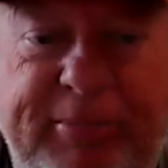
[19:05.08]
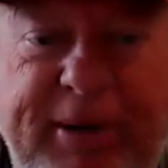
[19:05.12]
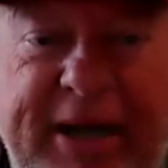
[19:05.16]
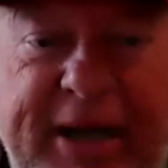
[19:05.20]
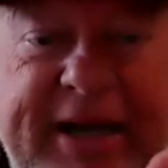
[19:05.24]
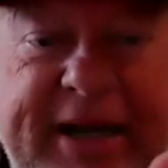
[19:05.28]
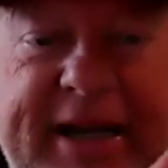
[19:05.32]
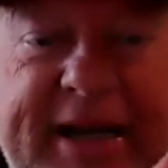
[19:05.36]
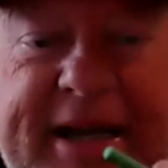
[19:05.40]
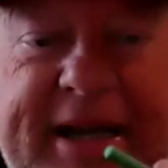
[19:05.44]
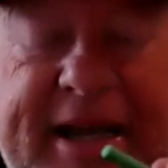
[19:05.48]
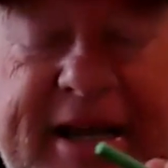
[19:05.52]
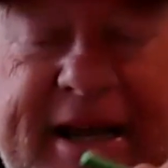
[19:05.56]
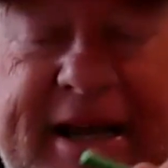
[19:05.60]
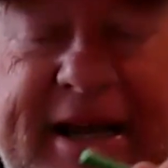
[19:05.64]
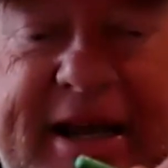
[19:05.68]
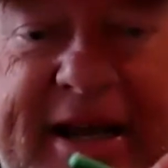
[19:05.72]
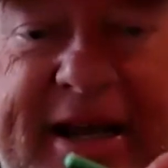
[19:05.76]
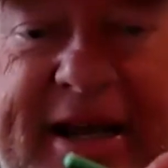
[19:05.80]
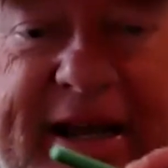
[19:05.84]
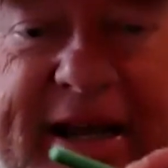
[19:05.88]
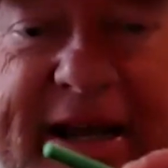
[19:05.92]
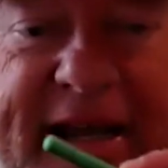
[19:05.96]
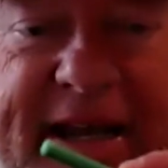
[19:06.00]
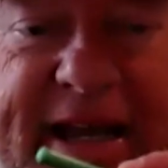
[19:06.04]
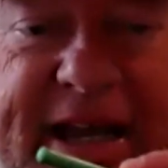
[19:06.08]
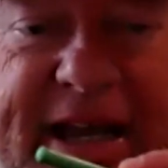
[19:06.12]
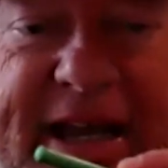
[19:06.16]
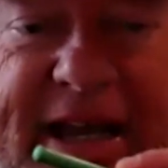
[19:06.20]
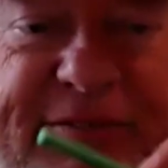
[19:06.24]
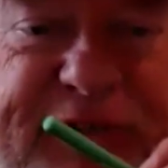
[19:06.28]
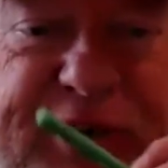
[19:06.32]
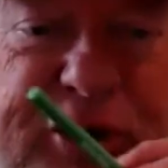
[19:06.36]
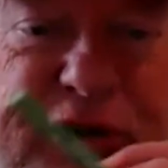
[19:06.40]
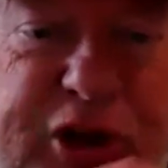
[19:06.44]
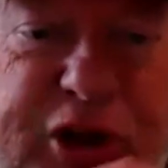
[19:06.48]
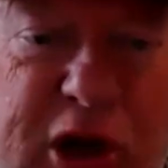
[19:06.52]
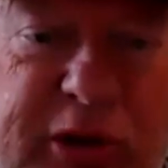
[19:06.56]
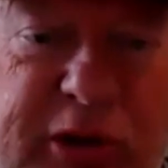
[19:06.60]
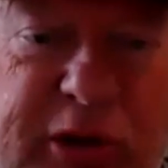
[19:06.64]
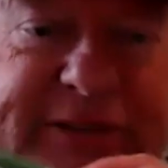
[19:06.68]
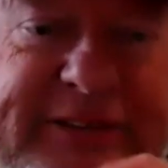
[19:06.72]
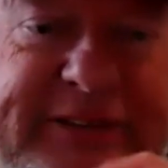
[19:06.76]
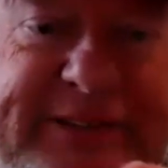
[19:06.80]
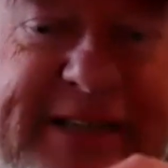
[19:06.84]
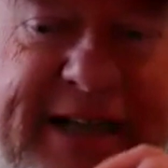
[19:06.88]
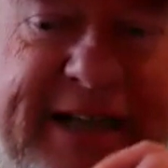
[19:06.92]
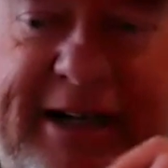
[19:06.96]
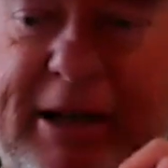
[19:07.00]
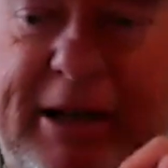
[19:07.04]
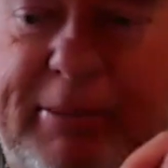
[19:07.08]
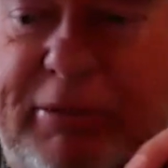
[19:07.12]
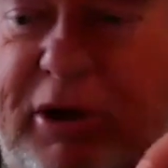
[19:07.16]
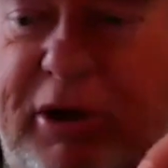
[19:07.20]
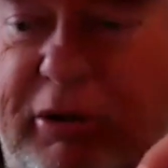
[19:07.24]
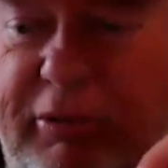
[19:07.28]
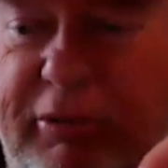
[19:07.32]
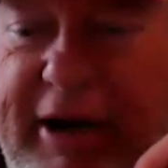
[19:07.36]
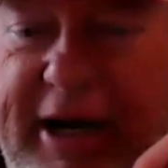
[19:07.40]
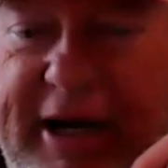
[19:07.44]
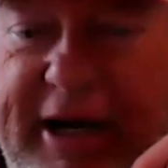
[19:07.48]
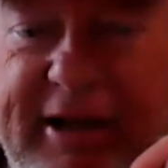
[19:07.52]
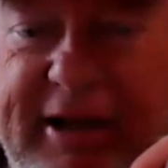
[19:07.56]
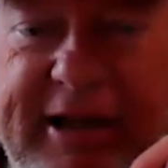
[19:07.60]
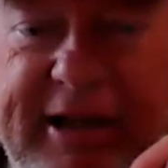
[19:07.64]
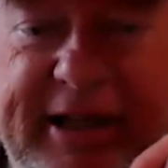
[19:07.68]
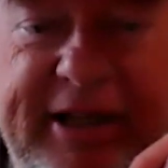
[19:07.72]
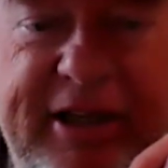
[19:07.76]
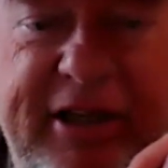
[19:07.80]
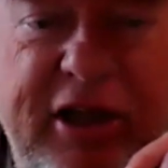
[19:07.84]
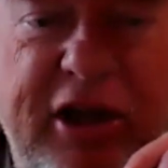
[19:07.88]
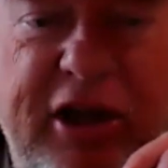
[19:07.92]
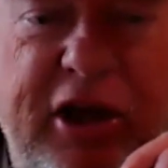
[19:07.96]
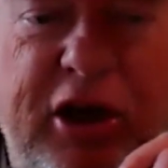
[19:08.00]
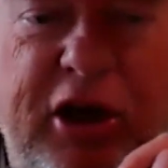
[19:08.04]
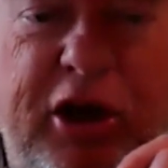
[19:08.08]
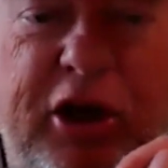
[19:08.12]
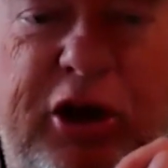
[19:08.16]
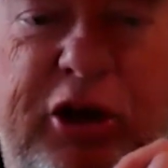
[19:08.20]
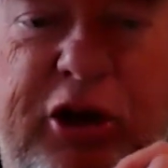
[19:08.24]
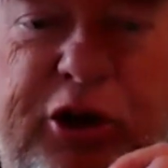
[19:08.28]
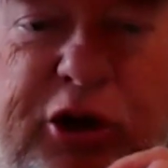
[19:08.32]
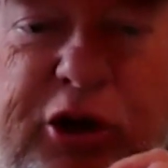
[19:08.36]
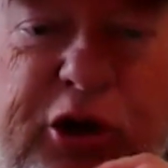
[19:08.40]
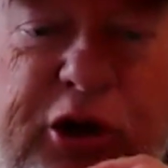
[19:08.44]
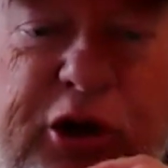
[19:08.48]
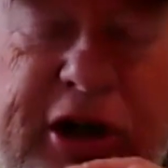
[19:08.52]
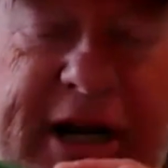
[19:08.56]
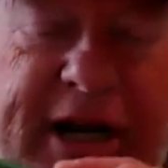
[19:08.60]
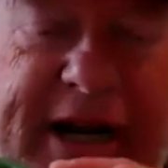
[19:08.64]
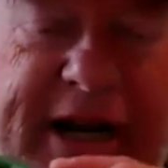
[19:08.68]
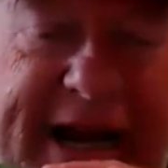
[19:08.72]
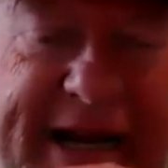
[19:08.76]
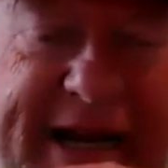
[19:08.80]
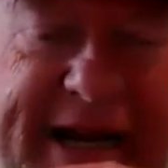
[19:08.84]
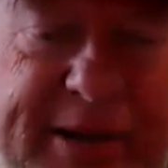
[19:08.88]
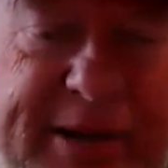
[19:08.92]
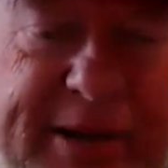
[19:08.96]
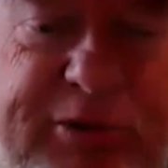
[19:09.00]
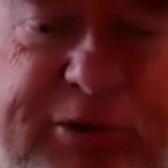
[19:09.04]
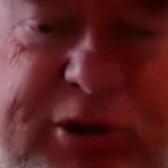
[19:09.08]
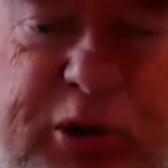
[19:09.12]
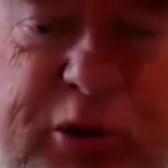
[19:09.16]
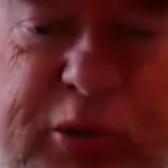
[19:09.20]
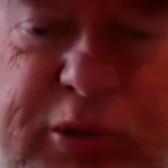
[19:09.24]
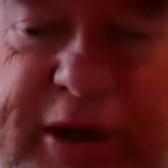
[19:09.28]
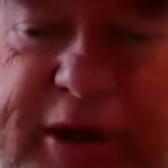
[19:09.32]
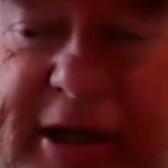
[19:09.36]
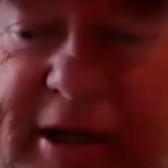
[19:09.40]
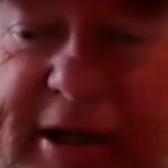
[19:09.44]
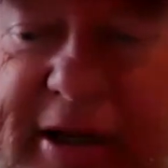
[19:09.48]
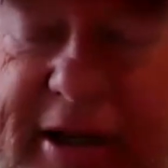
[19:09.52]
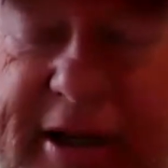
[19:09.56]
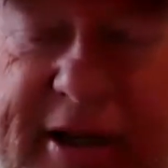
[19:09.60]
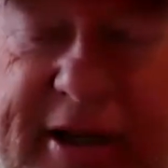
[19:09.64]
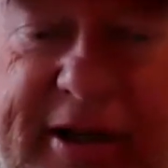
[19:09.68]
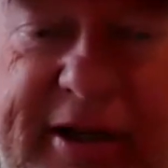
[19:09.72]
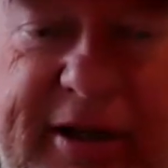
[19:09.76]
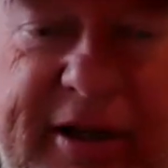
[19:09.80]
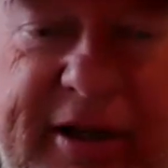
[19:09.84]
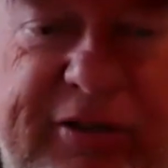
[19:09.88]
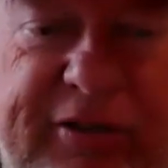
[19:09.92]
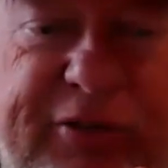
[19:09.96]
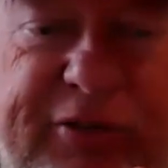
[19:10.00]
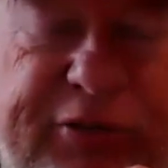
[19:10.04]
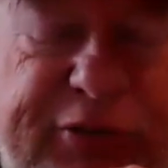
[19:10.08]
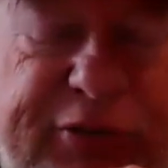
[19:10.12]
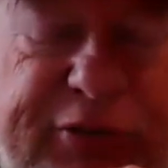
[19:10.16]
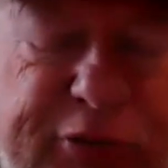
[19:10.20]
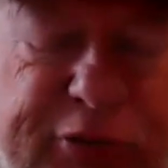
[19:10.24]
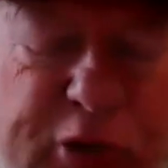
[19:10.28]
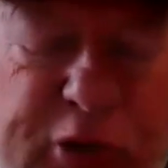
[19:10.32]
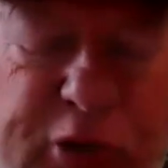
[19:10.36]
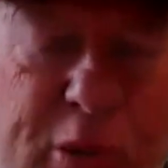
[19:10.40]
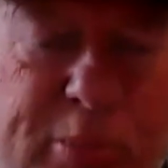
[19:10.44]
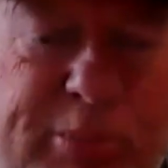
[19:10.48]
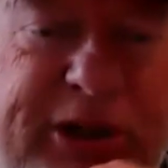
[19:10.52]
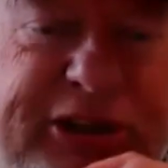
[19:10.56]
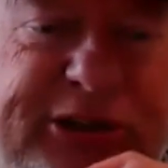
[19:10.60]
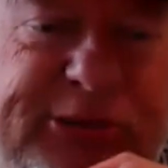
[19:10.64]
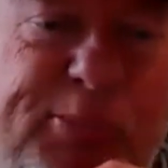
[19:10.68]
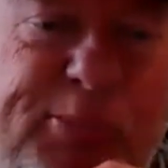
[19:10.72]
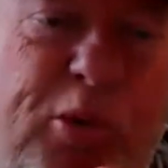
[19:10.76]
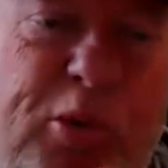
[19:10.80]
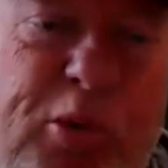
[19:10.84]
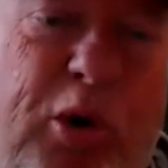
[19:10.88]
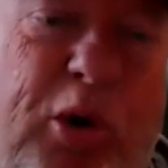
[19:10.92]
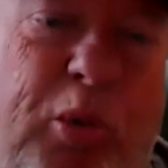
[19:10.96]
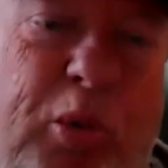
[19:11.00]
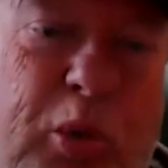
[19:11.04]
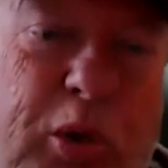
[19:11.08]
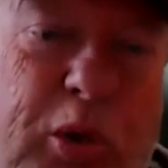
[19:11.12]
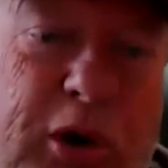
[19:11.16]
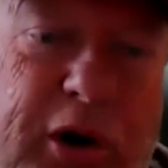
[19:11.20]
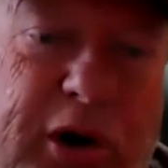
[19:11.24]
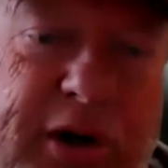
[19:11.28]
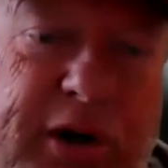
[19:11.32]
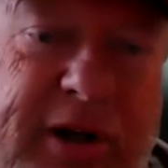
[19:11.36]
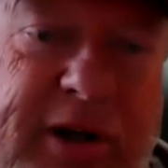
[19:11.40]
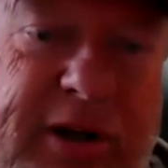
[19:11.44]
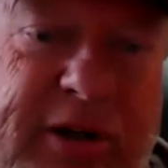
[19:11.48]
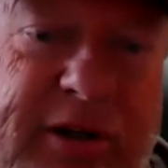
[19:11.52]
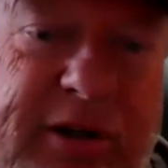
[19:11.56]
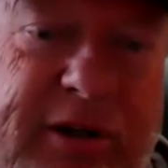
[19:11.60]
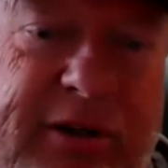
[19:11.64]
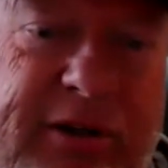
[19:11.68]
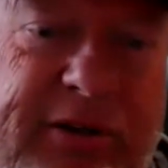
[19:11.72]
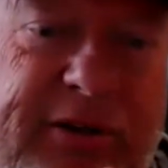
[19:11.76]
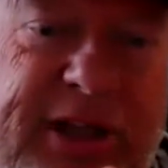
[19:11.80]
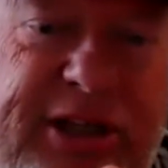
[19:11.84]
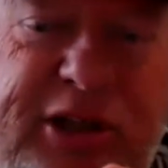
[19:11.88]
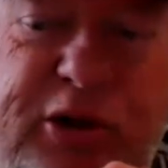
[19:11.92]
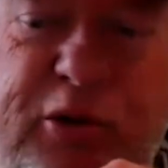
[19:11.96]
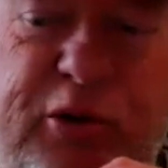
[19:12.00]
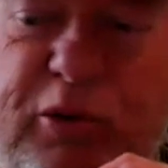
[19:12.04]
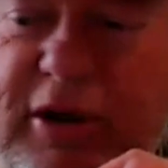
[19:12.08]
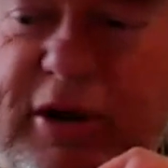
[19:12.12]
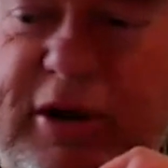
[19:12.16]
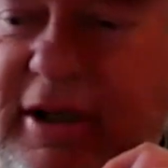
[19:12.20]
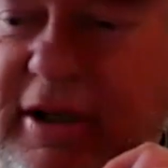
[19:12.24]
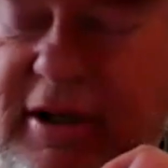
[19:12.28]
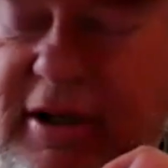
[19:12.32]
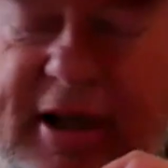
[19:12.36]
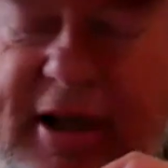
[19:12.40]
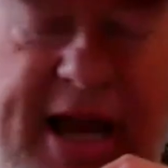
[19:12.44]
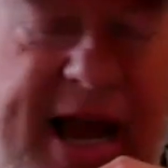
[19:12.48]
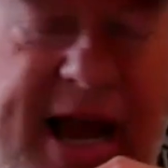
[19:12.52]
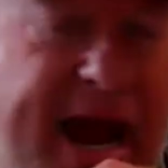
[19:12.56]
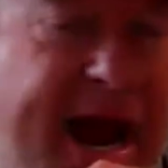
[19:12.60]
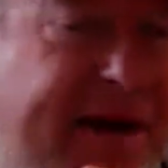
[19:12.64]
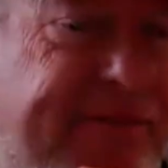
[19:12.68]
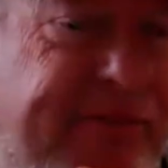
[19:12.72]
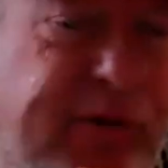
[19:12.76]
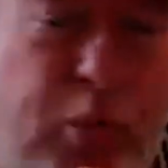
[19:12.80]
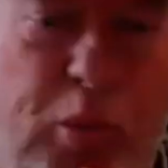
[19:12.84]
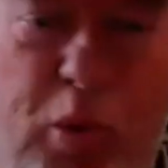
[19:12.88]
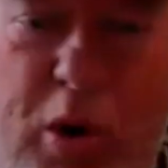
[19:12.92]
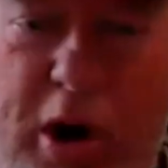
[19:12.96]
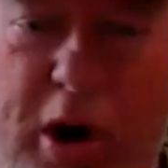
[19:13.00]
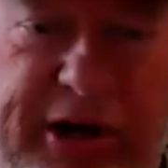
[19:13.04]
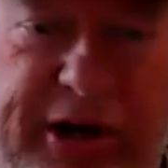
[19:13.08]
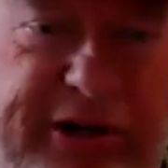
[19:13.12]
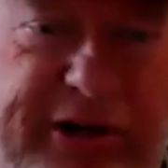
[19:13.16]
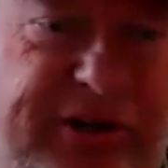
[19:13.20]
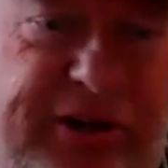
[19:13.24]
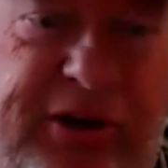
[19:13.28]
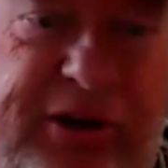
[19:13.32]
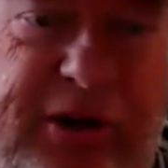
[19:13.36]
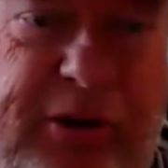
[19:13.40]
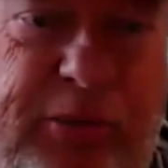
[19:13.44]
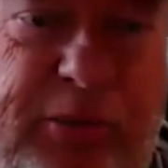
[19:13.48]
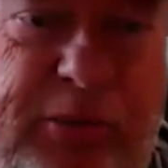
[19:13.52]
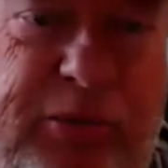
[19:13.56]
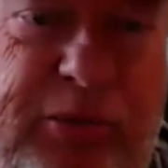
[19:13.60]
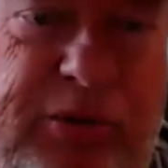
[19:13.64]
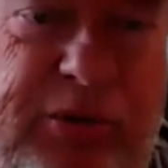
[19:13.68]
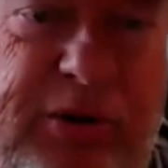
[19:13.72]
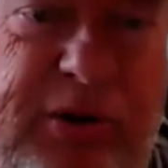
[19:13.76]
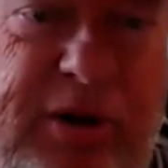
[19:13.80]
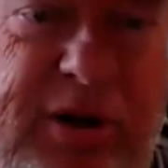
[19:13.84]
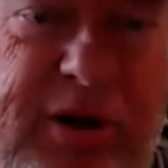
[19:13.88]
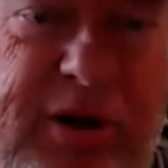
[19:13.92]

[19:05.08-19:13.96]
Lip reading: But if you don't set it up correctly, you're going to end up doing so much more work than you ever wanted to do,